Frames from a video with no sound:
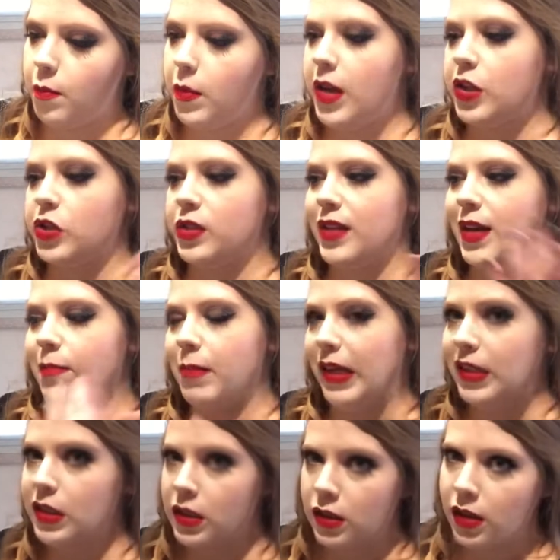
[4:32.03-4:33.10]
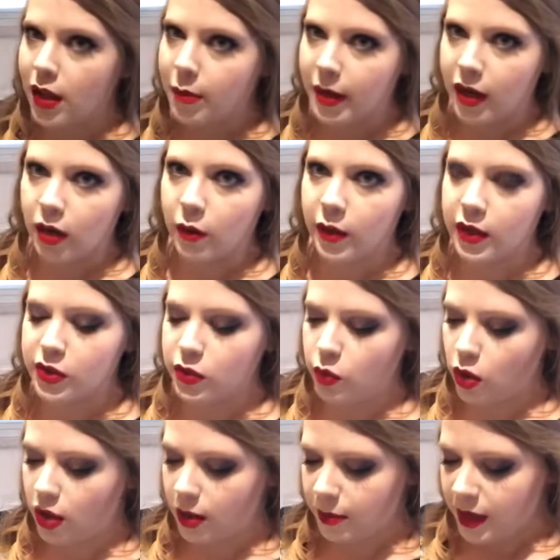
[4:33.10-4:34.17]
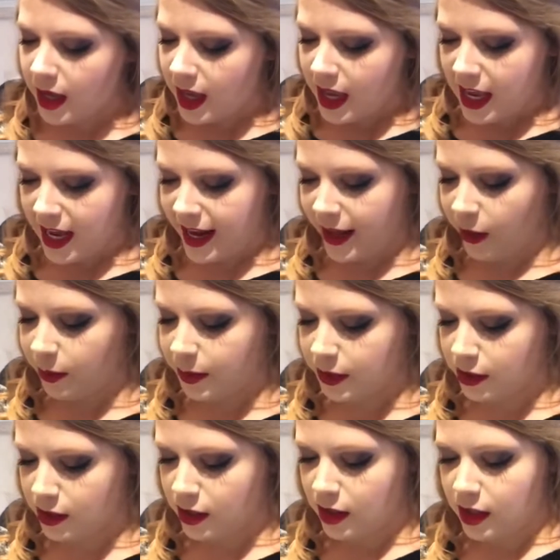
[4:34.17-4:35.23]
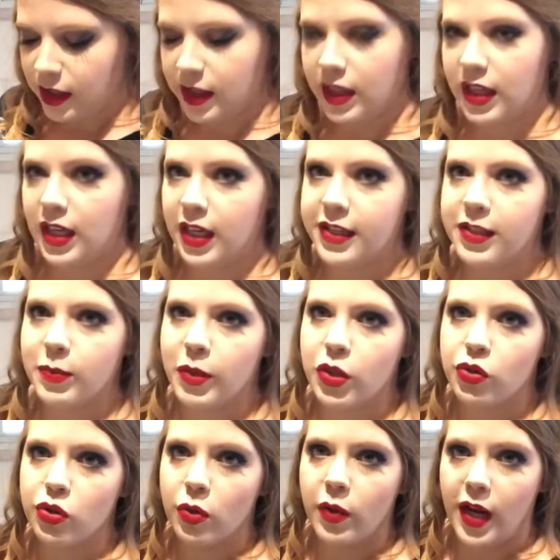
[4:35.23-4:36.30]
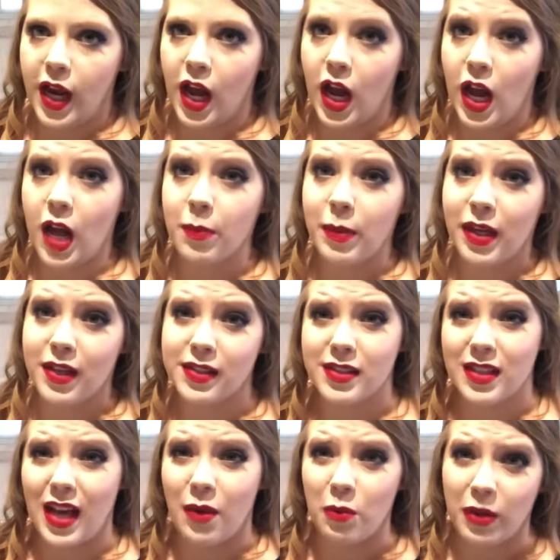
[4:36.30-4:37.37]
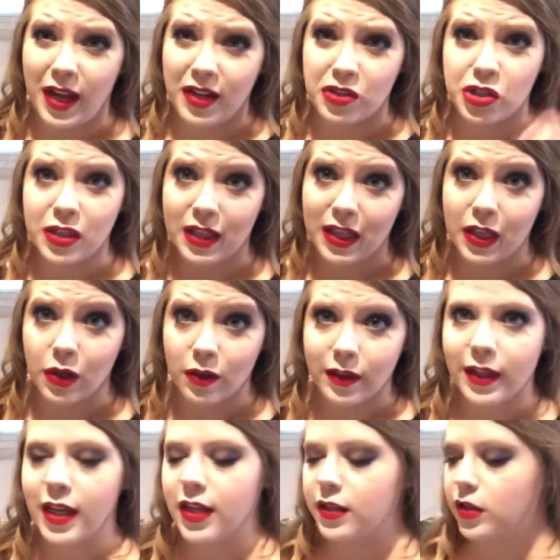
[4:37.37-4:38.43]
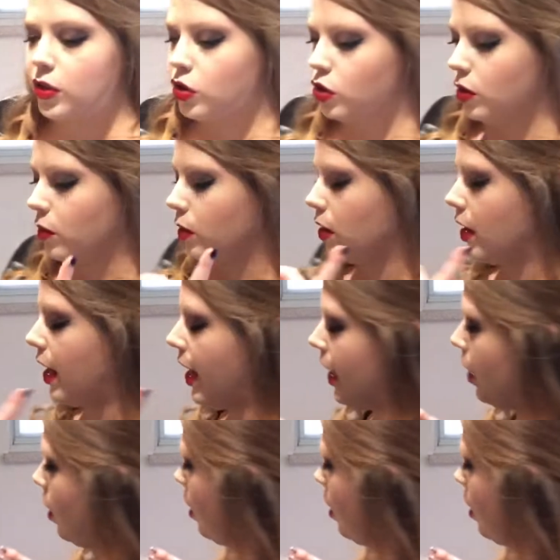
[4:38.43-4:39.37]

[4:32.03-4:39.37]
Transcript: It mixes a lot better when it's warm. It helps the yeast, but you don't want it hot because that will actually kill the yeast. So we're going to add